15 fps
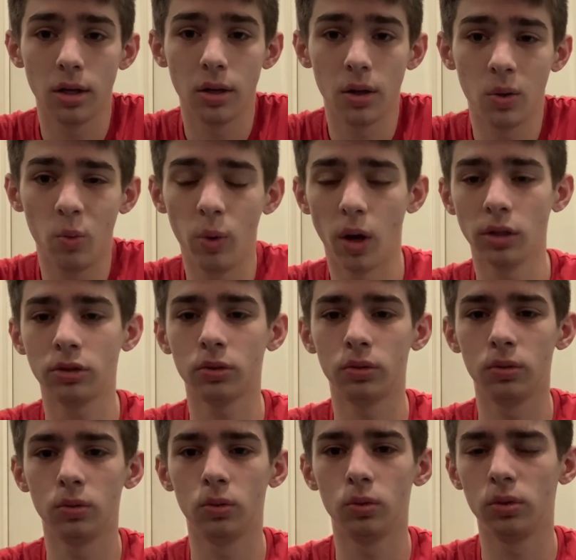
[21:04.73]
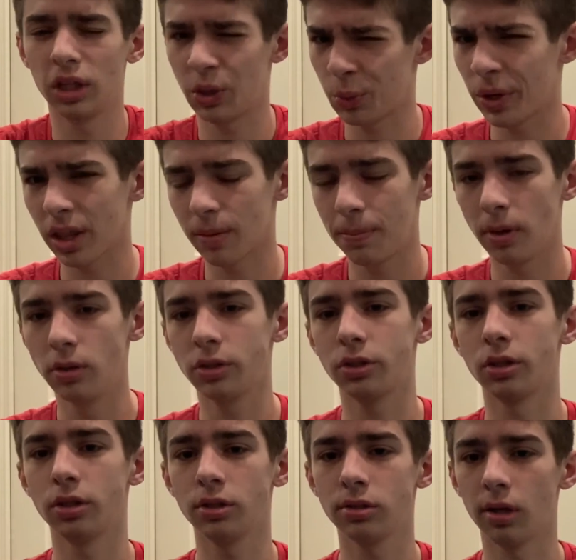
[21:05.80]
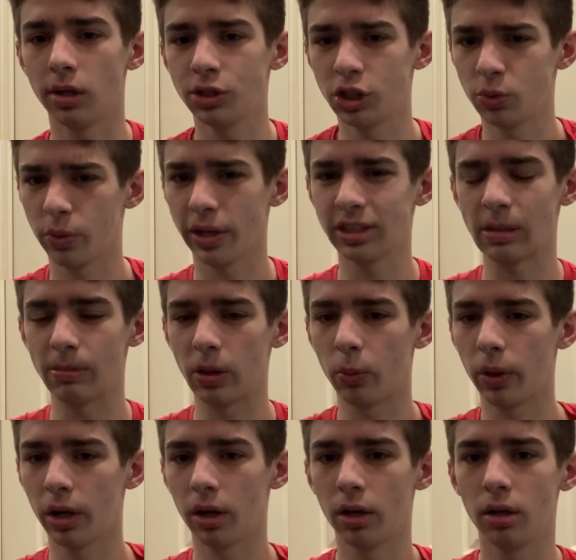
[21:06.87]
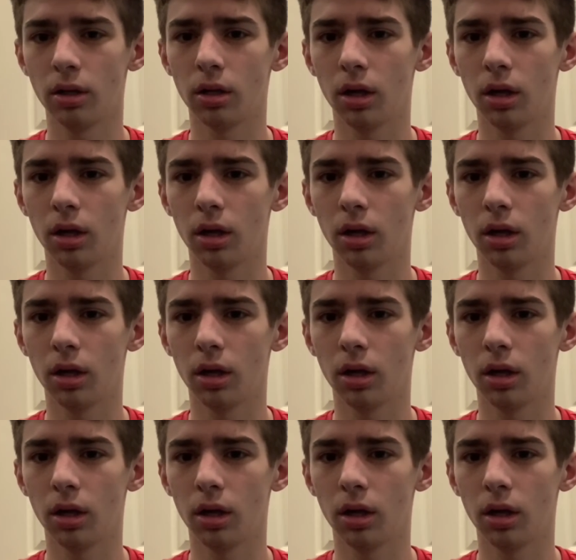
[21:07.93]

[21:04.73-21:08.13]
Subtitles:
We also, in one of the posters, saw she's wearing something weird,